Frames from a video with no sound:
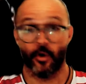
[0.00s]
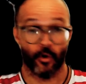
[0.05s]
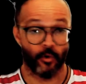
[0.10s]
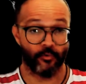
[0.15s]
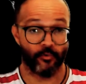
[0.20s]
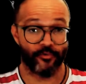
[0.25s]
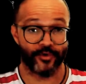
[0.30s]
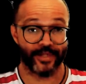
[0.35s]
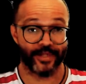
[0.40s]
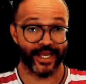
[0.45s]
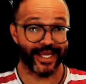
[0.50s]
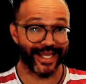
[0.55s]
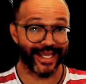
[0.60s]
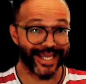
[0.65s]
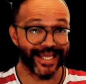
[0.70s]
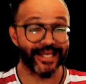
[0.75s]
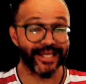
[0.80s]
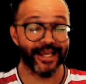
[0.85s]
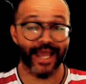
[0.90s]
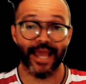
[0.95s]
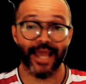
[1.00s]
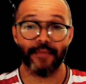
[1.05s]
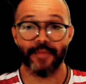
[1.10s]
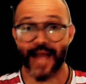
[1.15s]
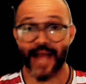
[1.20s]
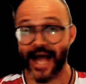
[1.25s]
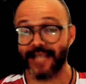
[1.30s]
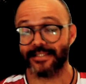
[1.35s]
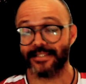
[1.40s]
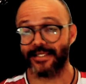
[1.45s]
over the in-game
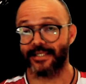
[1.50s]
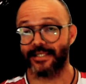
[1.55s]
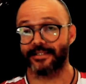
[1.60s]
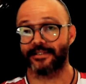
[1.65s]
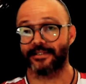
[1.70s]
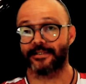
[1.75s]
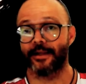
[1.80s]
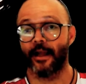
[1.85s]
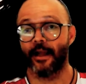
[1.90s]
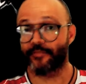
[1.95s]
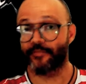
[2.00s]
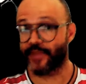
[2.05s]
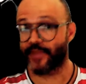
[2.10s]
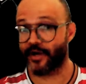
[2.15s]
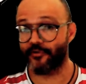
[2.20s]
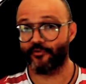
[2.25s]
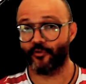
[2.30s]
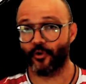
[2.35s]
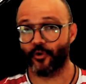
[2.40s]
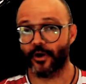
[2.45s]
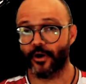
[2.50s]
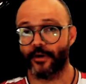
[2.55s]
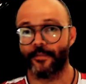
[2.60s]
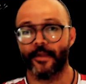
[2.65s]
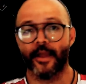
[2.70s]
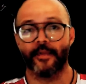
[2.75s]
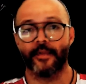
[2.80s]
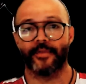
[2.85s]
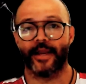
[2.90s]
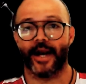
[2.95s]
assets. Therefore,
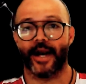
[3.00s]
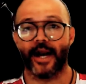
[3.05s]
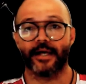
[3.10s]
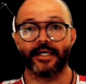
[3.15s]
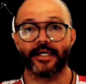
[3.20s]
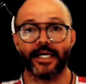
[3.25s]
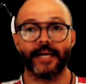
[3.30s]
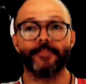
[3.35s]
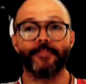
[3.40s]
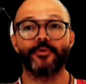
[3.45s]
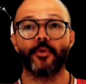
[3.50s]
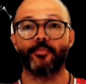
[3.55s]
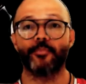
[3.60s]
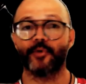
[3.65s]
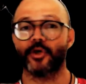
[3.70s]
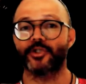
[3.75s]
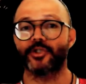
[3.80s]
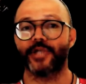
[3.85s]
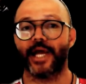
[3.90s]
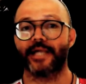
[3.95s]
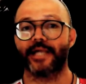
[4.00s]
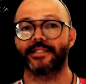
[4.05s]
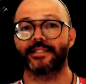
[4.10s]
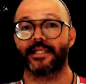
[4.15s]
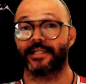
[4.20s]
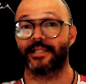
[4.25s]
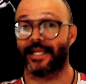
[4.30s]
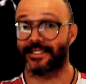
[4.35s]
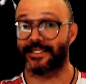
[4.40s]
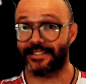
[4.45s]
there are crypto
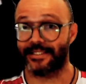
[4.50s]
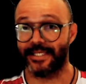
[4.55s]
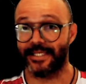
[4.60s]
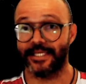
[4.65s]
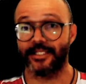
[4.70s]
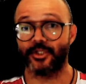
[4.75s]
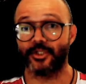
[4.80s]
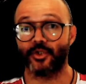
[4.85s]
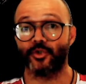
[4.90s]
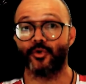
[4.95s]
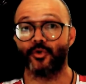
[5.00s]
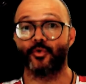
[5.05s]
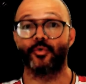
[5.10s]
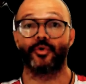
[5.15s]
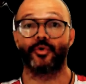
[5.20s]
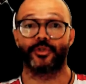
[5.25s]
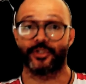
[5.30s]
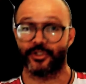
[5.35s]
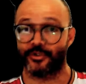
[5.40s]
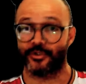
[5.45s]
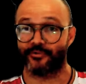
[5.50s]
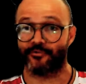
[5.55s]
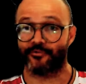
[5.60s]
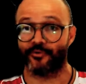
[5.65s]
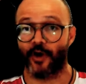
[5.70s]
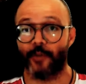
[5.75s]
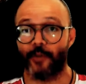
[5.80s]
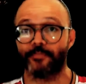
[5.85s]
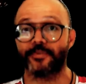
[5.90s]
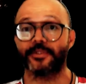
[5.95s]
projects that seeks to
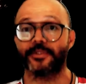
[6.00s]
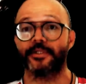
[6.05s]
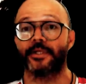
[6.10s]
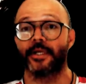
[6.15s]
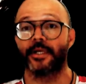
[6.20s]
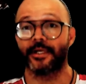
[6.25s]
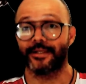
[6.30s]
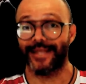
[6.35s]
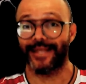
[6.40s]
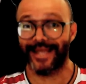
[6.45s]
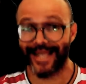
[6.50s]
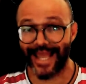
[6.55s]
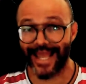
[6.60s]
disrupt the